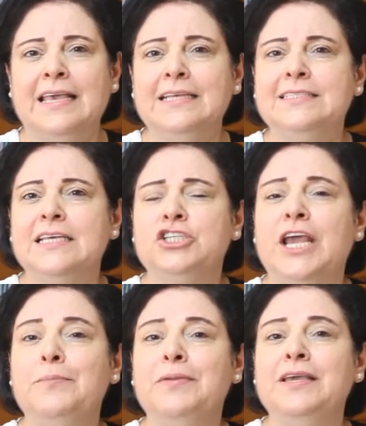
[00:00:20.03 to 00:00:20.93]
It's a
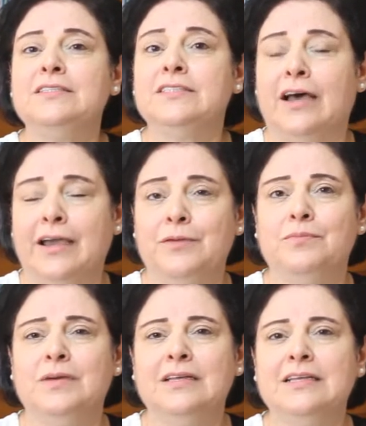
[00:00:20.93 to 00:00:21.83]
shaping
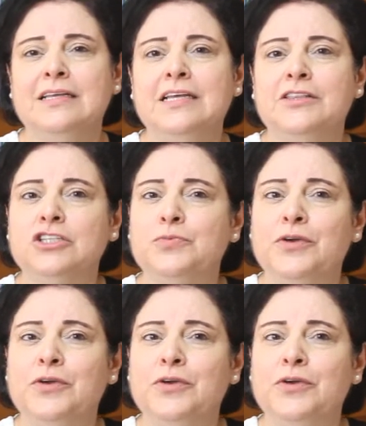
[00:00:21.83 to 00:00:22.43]
time, not